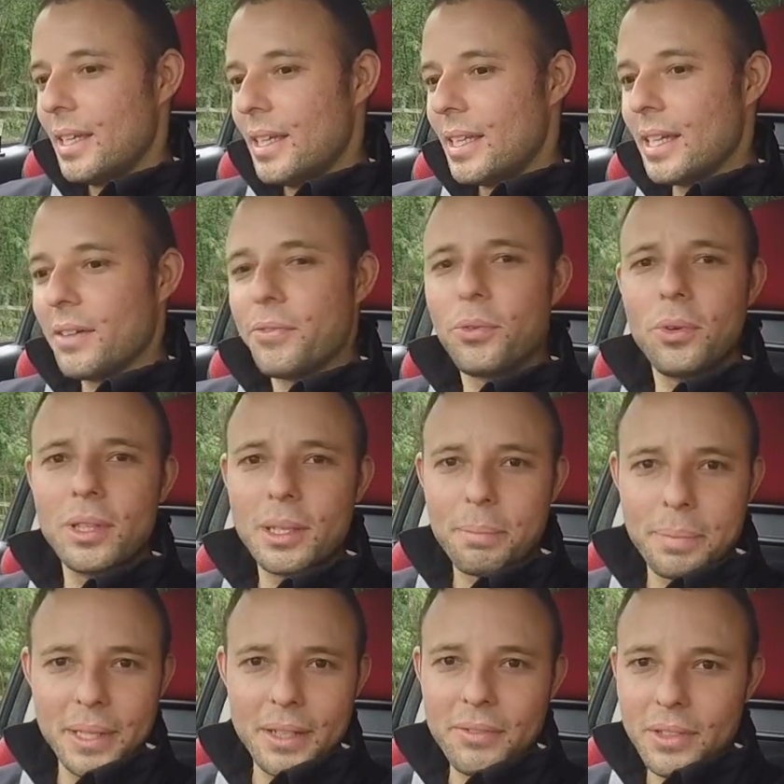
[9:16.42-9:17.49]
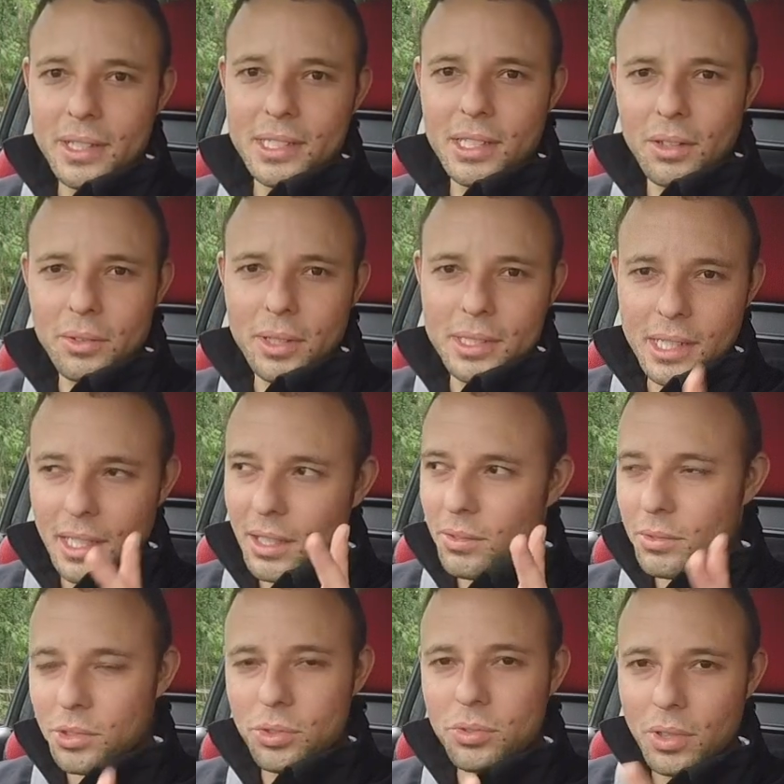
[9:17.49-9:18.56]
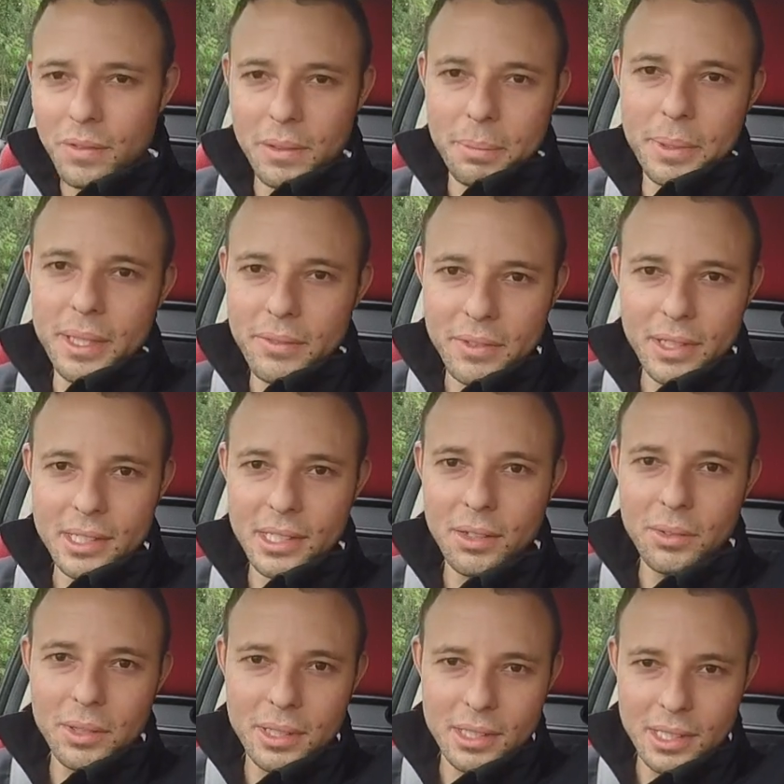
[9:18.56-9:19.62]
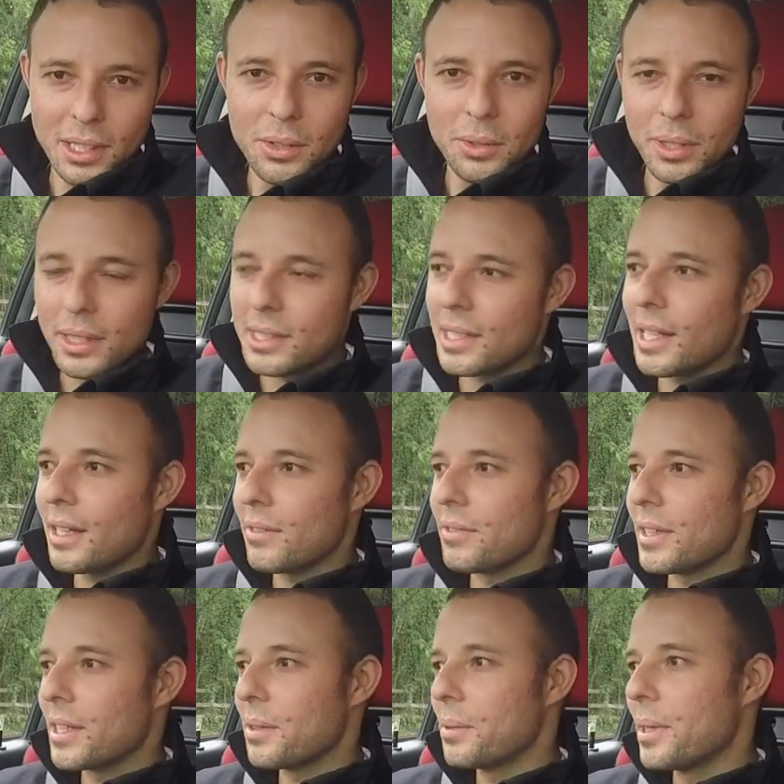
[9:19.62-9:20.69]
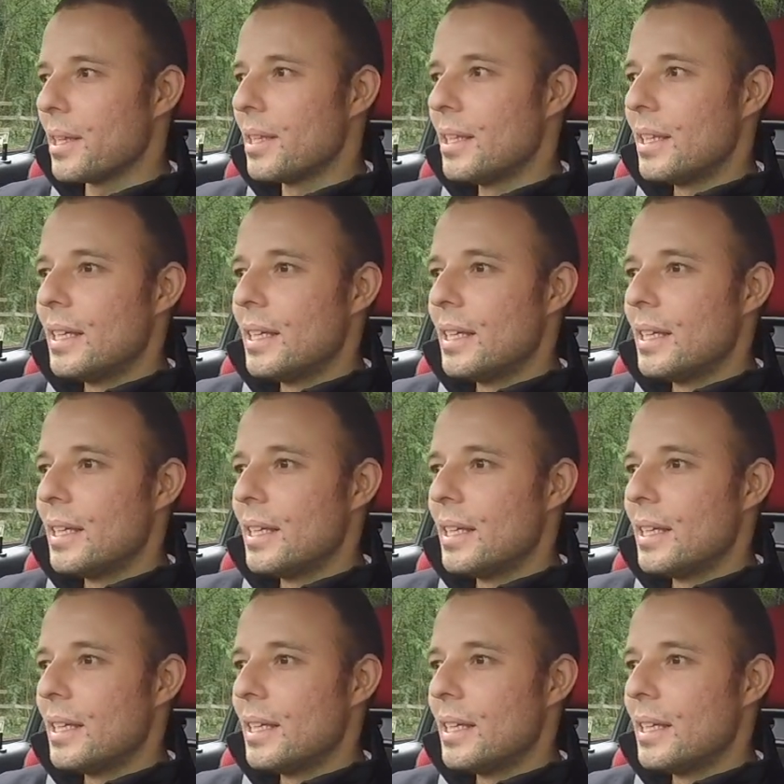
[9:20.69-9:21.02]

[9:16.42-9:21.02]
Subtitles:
yeah, for all the previous owners, I know 2 of the previous owners know this car very well.